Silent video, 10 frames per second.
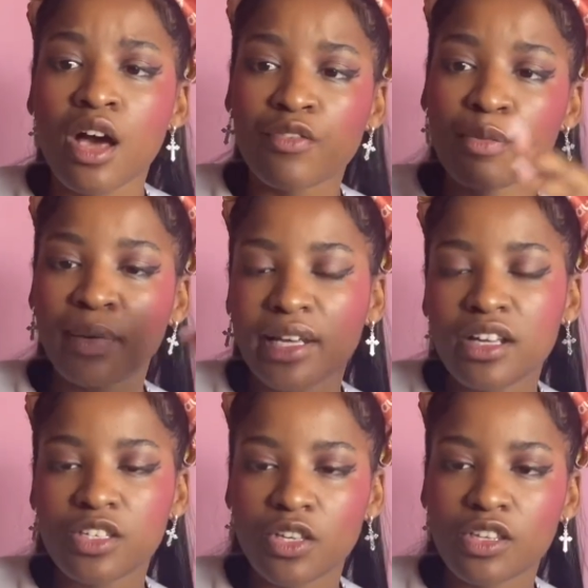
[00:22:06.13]
Verlaine
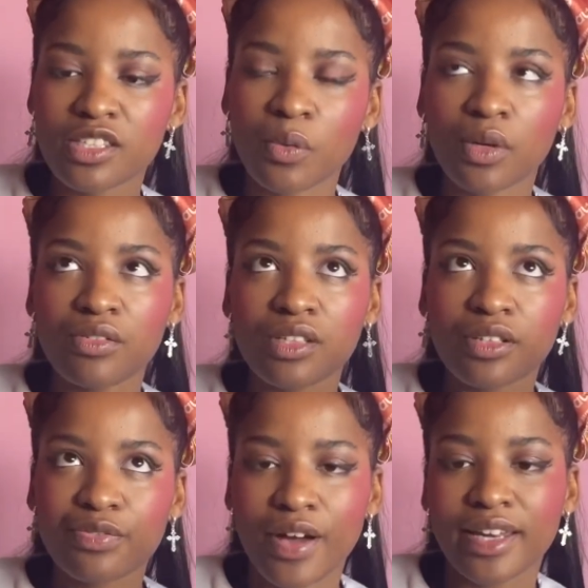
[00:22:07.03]
asserts that one of the
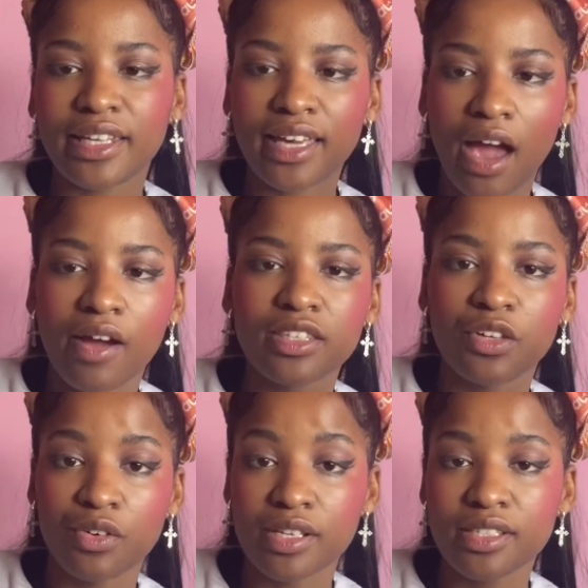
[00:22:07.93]
defining
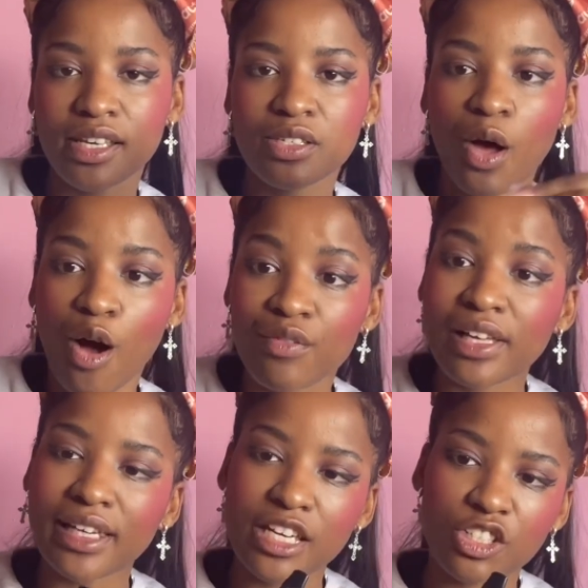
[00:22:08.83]
characteristics of a
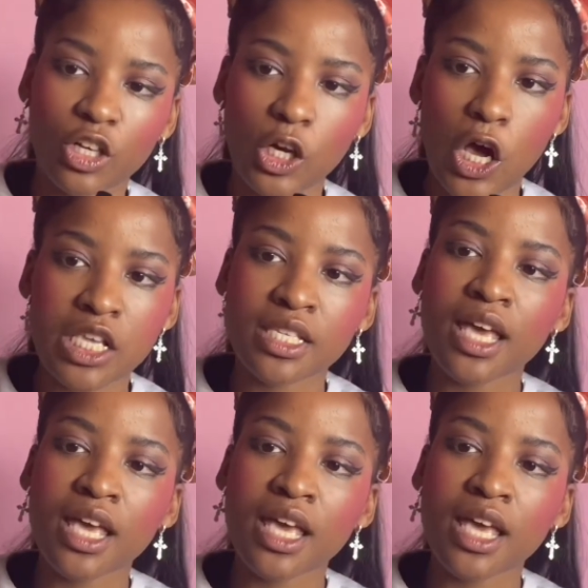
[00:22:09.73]
leisure class